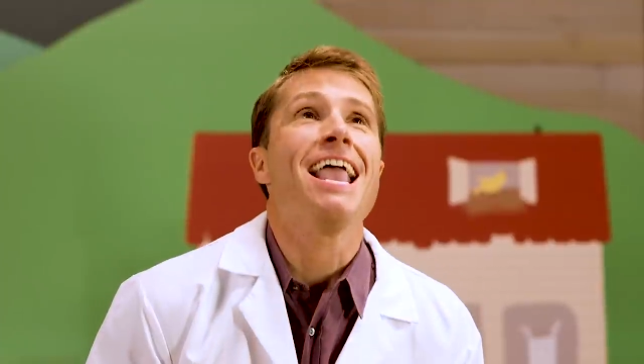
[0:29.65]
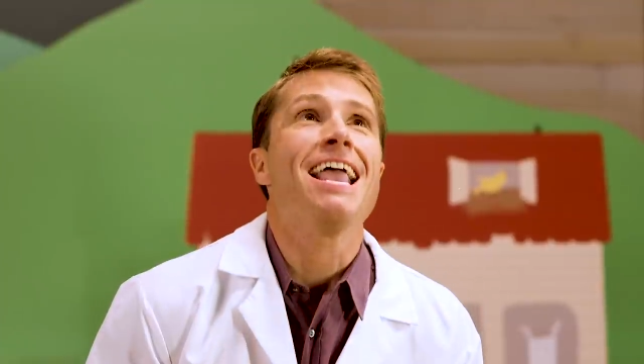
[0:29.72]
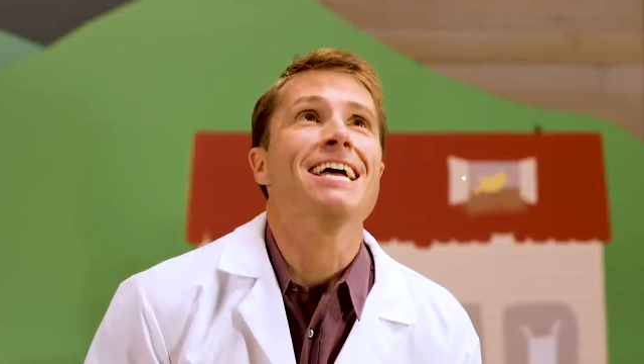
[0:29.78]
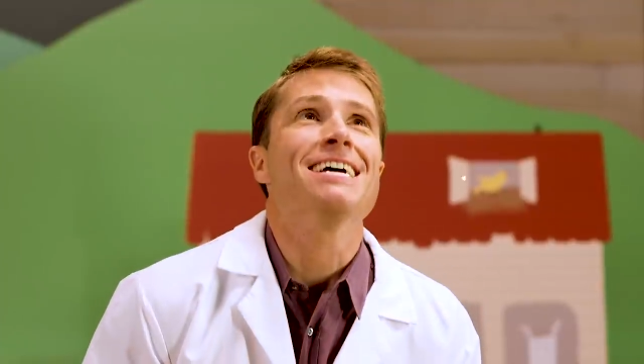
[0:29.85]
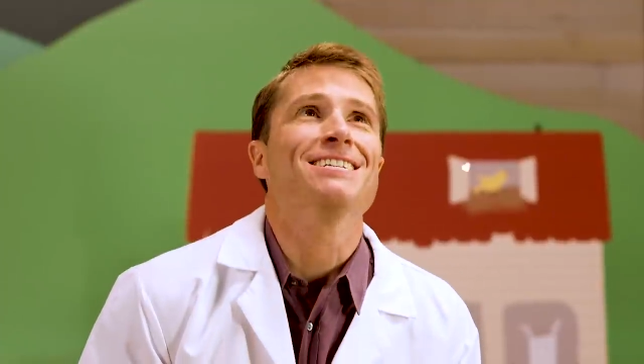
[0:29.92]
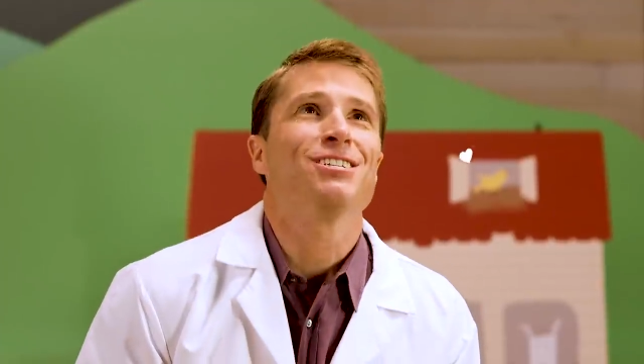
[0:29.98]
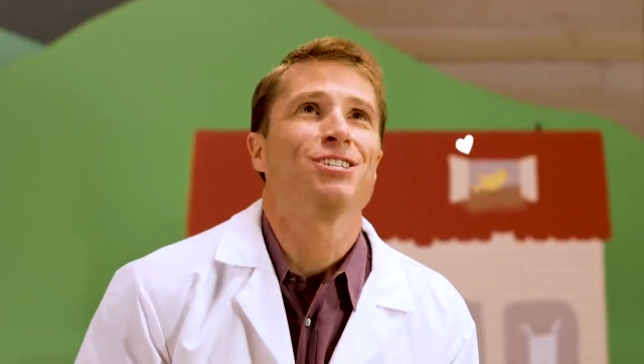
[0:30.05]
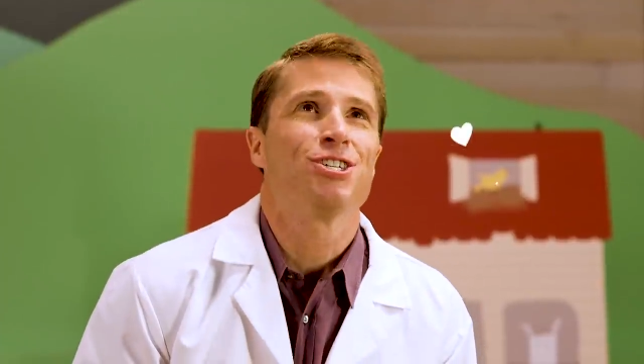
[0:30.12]

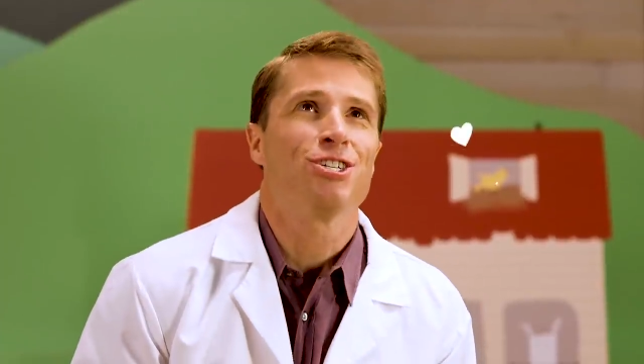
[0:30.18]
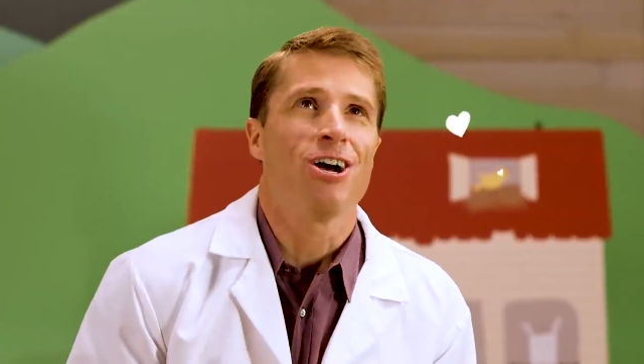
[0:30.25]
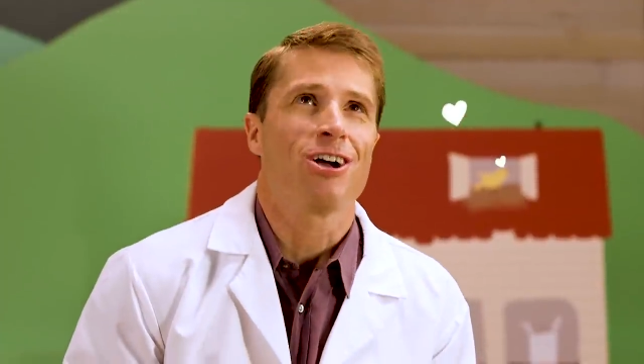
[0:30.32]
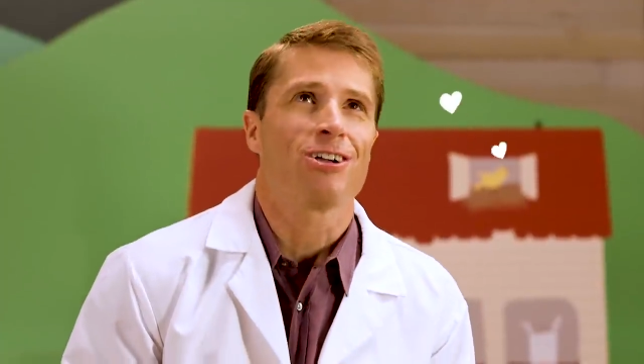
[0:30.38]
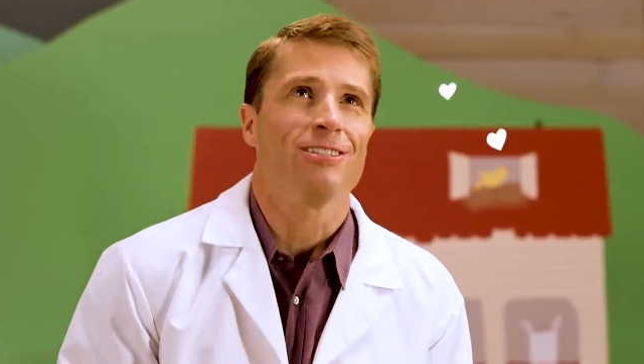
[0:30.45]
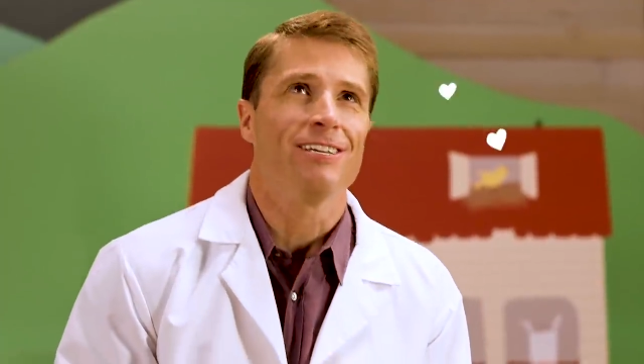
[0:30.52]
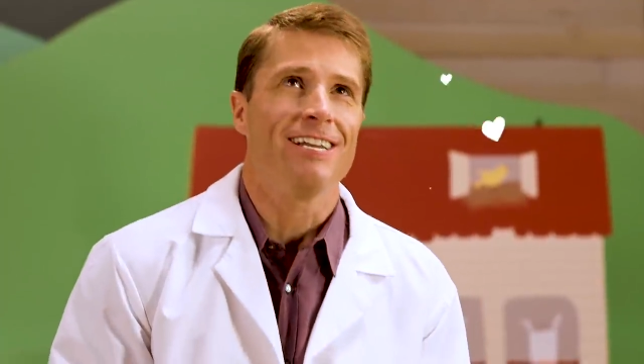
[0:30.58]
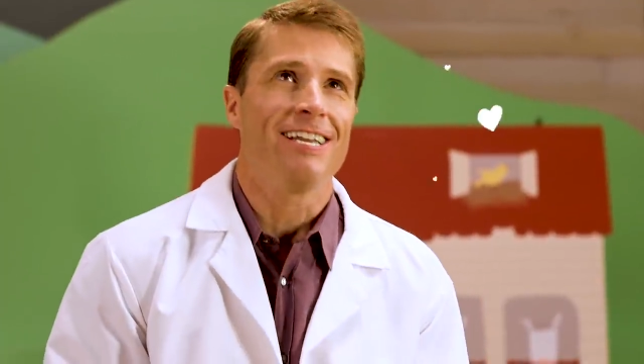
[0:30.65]
and
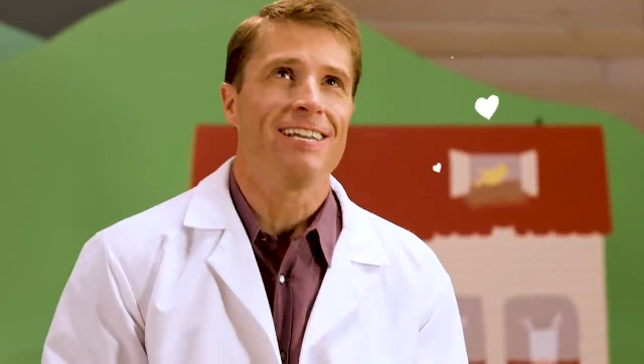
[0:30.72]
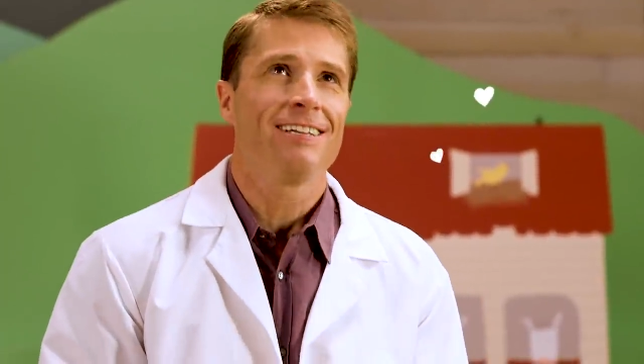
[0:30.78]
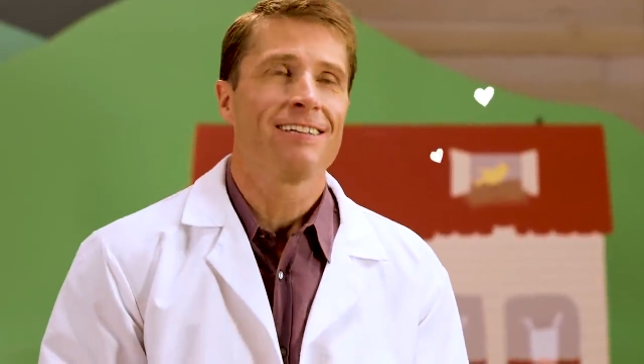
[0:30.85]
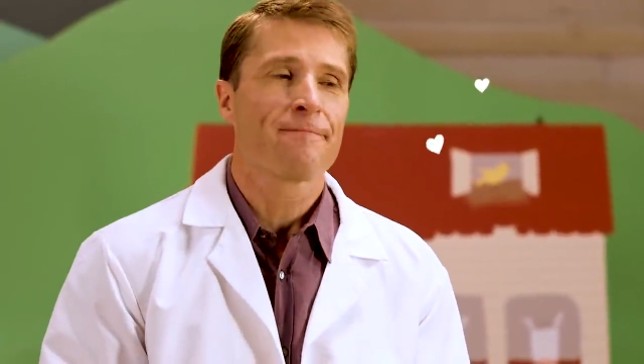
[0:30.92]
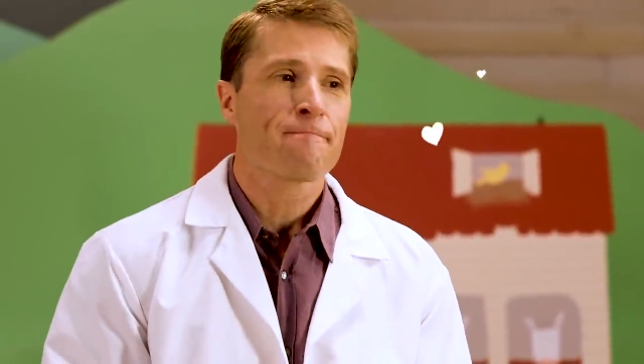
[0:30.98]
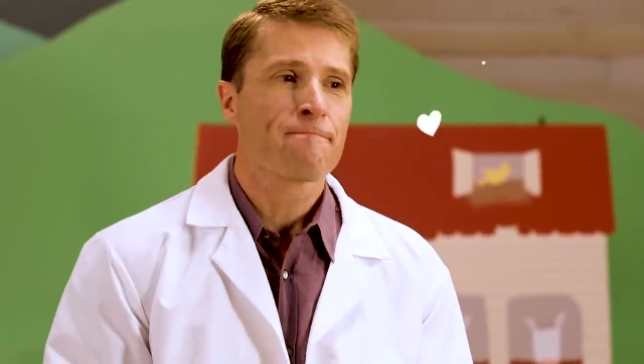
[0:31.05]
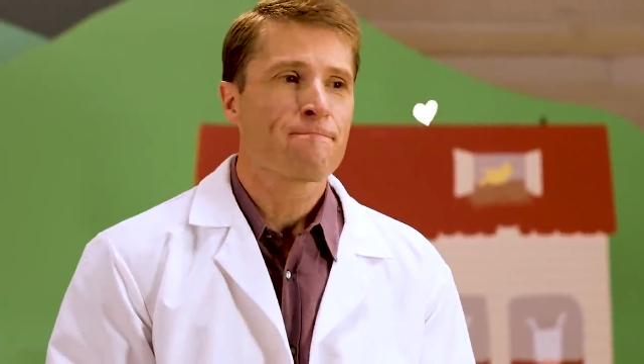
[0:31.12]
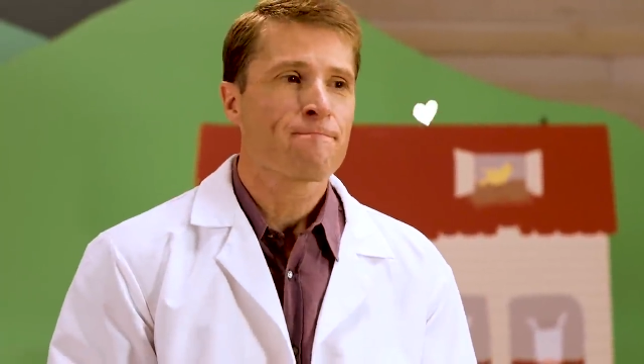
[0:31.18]
chocolatey.